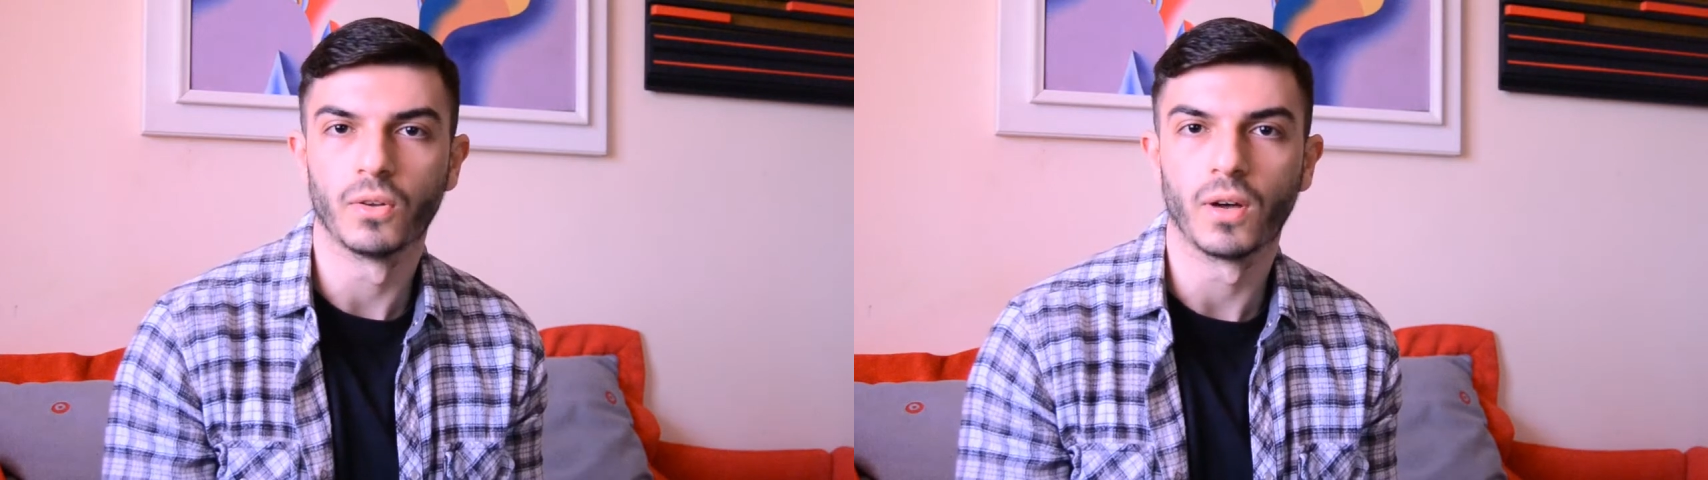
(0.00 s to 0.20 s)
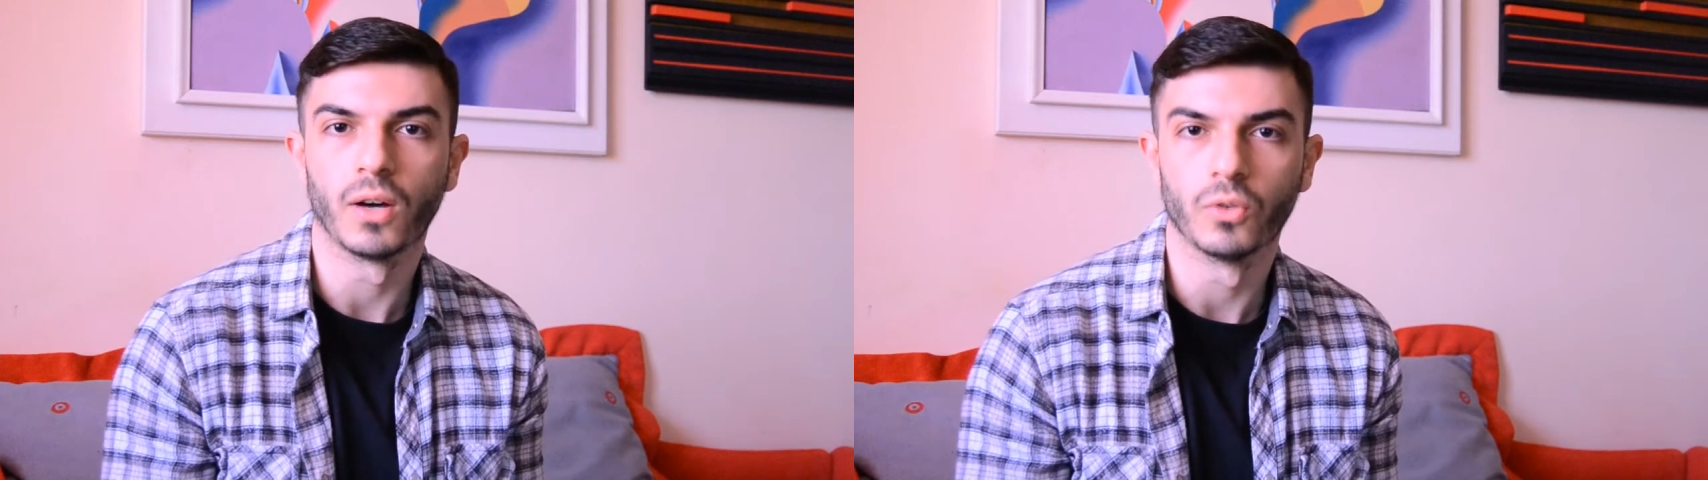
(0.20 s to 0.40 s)

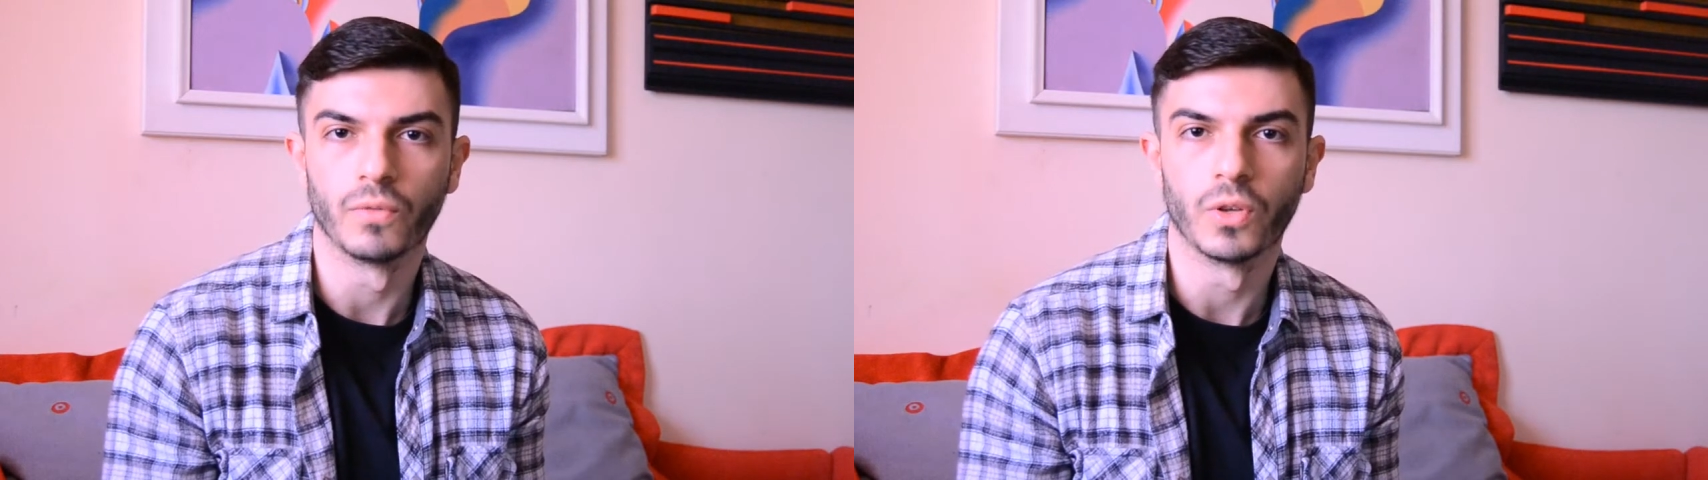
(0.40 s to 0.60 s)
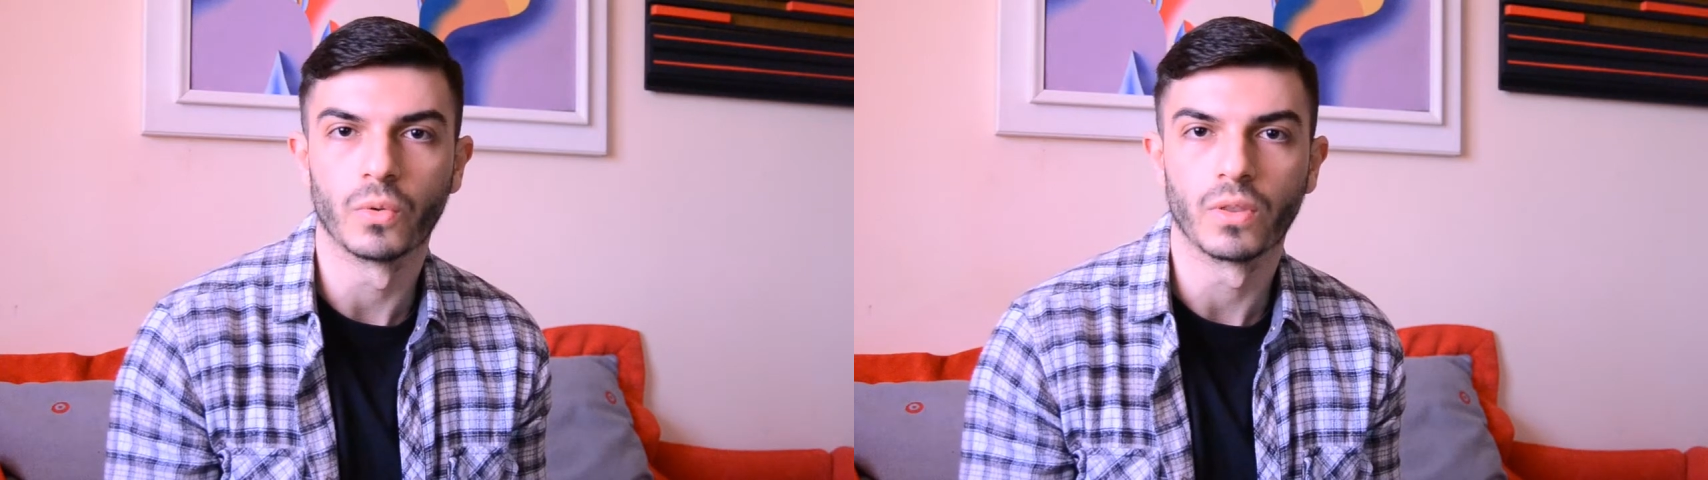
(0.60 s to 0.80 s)
out of
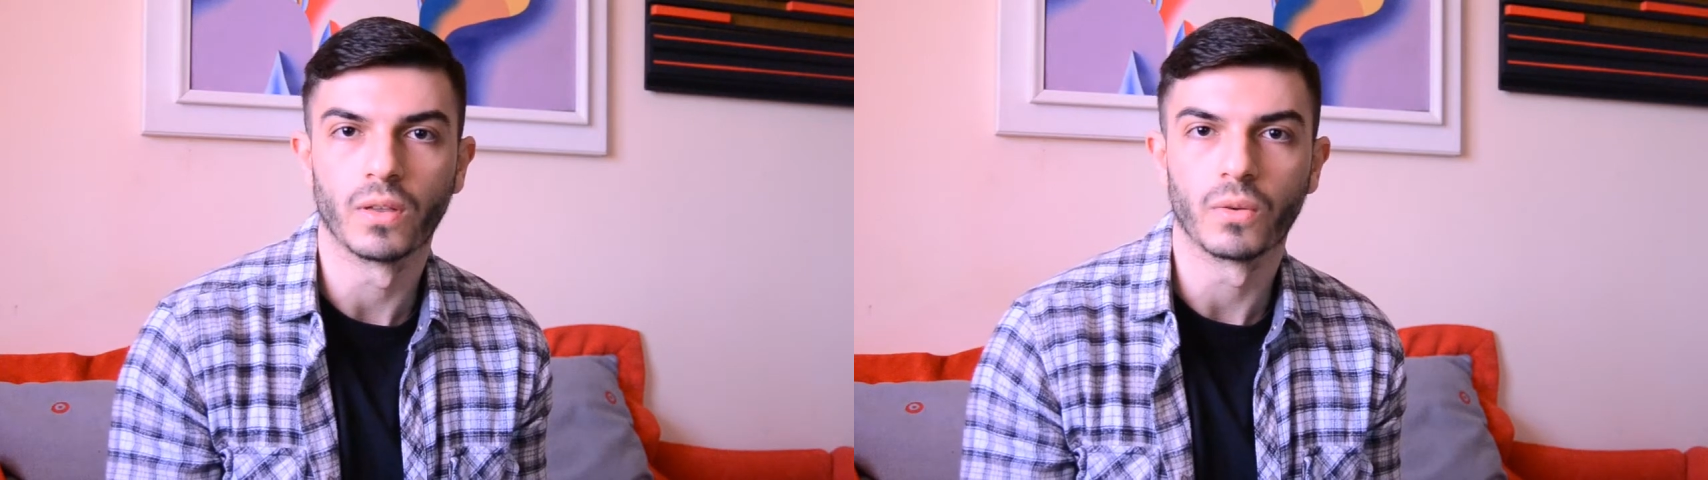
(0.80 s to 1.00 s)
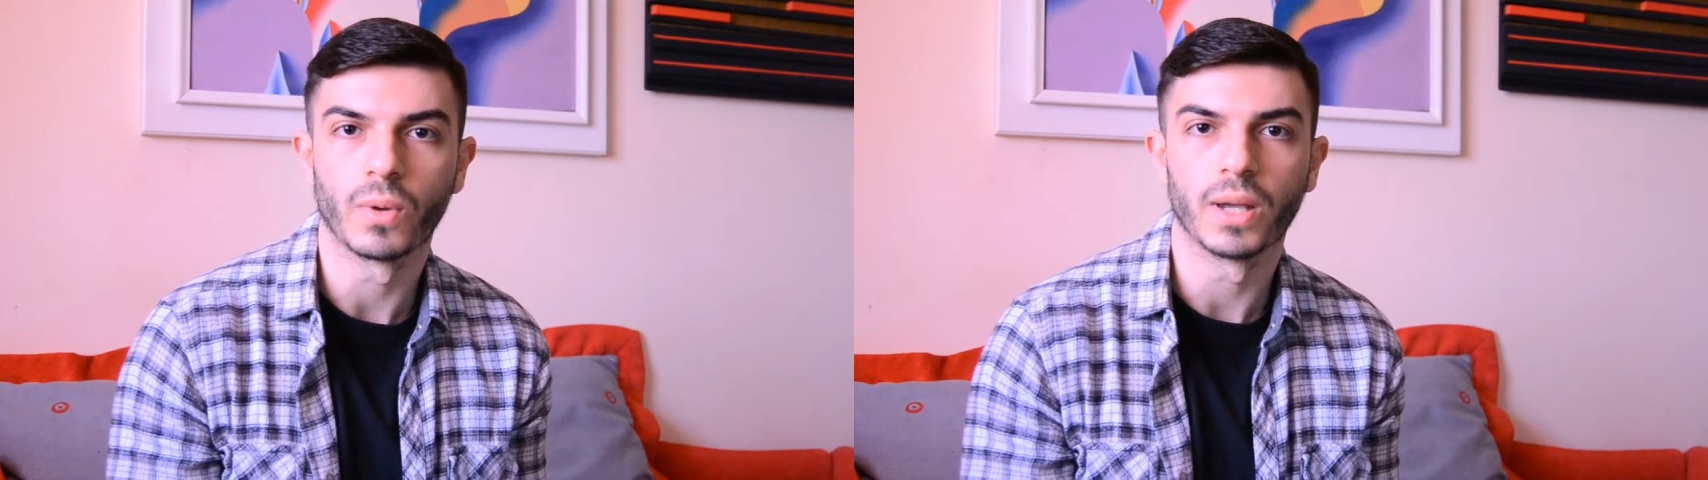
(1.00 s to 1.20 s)

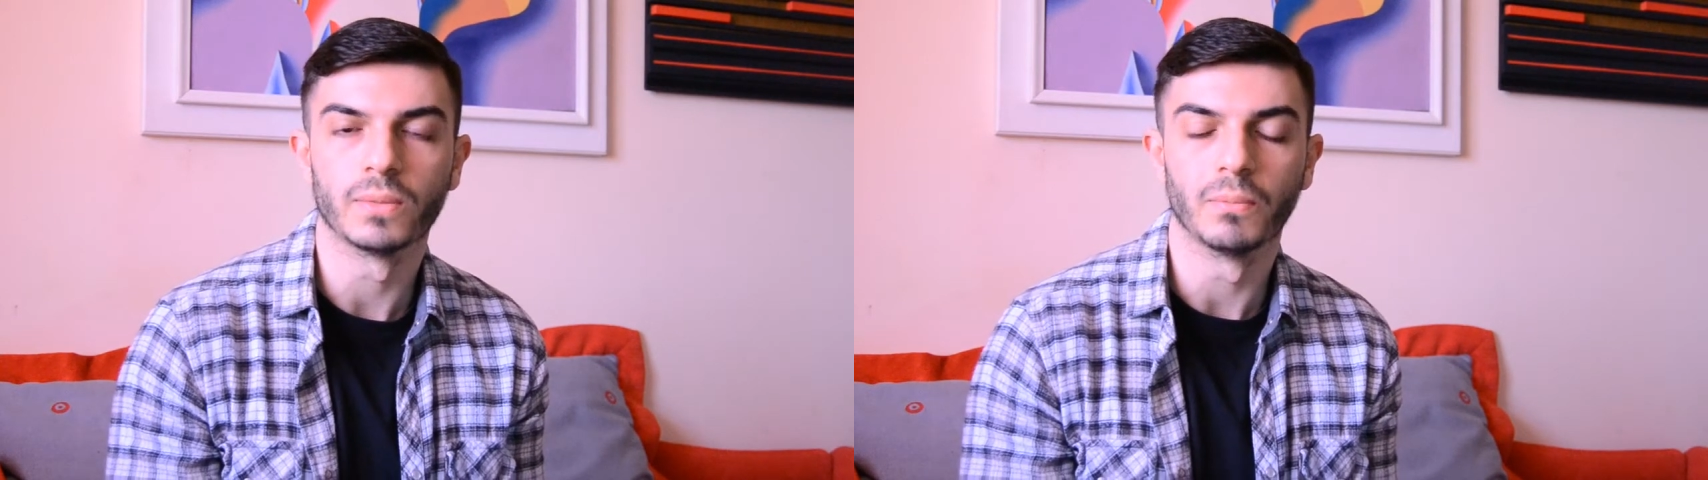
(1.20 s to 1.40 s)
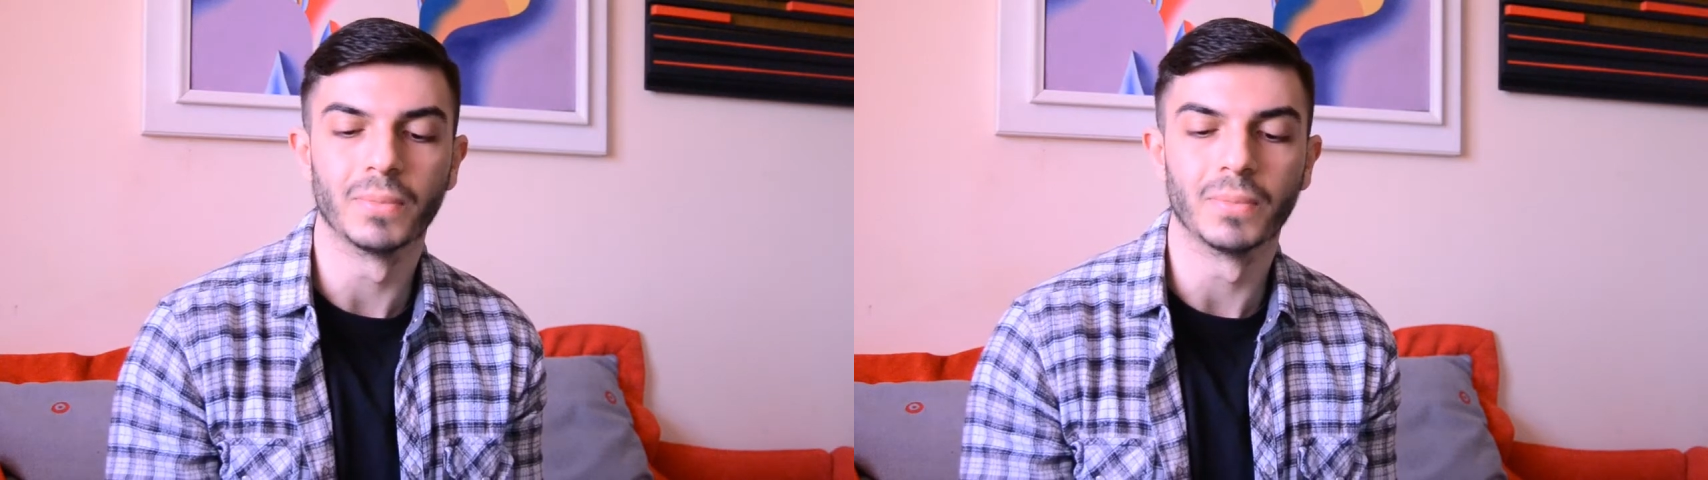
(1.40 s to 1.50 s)
urethane, right?